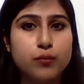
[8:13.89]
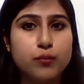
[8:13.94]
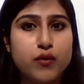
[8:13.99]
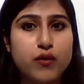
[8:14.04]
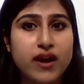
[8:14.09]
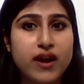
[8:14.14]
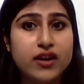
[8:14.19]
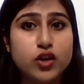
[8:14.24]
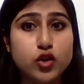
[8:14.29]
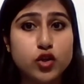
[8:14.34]

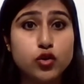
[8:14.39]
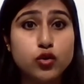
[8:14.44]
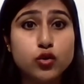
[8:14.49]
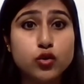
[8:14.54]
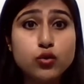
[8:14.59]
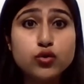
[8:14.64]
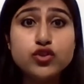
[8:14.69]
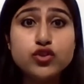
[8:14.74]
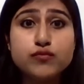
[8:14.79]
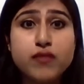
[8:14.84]
provide
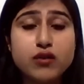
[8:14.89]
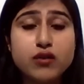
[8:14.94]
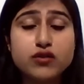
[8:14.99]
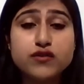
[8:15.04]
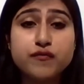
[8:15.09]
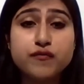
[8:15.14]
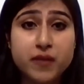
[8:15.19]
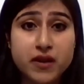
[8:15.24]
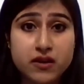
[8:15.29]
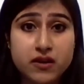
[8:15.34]
huge
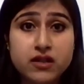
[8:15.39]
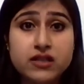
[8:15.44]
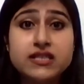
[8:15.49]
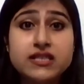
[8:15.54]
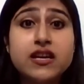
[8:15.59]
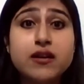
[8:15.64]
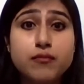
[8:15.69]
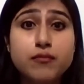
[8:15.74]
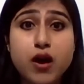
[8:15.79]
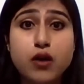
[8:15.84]
amounts of
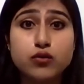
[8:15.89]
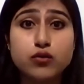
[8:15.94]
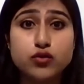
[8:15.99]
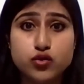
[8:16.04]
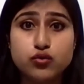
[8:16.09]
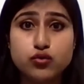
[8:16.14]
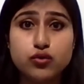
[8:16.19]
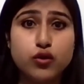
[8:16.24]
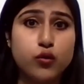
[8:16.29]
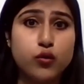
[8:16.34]
penalty
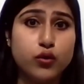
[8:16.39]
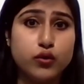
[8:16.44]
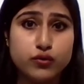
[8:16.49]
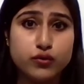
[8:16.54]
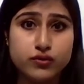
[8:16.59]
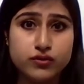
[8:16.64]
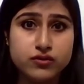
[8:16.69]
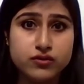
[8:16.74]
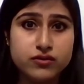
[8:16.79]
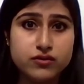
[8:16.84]
amounts to the
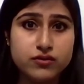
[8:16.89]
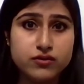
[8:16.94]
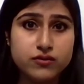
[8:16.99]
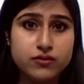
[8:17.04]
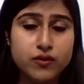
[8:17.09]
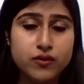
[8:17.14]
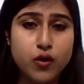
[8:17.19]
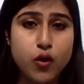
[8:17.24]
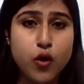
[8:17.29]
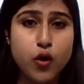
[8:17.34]
owners
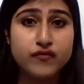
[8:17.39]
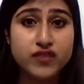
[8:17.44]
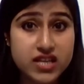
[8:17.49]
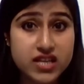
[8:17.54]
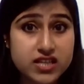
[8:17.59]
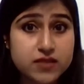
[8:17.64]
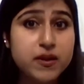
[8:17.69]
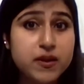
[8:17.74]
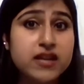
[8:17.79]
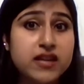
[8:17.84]
of
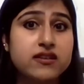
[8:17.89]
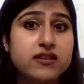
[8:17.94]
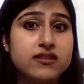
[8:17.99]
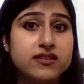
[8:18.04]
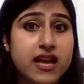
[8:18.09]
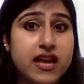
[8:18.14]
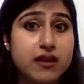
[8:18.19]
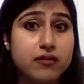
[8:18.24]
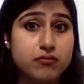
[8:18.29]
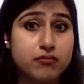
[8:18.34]
these
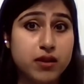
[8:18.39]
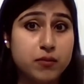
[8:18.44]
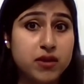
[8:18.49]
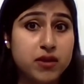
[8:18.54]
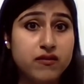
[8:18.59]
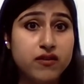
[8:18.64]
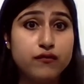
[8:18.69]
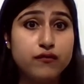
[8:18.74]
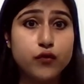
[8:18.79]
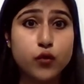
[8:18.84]
patents, and maybe
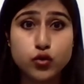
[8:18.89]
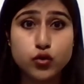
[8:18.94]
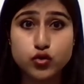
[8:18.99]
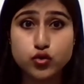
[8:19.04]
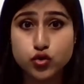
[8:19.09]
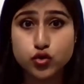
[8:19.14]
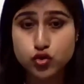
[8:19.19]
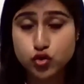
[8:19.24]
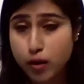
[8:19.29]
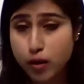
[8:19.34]
even
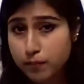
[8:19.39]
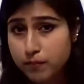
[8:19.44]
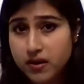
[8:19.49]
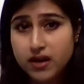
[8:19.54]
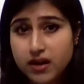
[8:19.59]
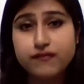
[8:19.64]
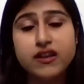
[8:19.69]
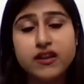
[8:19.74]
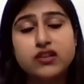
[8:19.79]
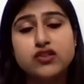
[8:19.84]
forced to stop
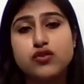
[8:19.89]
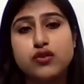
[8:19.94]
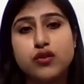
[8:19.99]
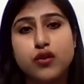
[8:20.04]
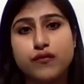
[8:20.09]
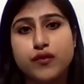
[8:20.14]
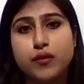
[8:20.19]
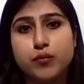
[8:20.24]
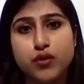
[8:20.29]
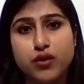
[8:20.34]

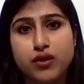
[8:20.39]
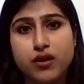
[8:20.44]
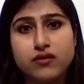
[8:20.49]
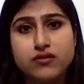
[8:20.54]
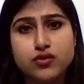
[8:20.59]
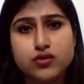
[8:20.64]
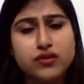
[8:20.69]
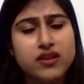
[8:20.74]
manufacturing of the product.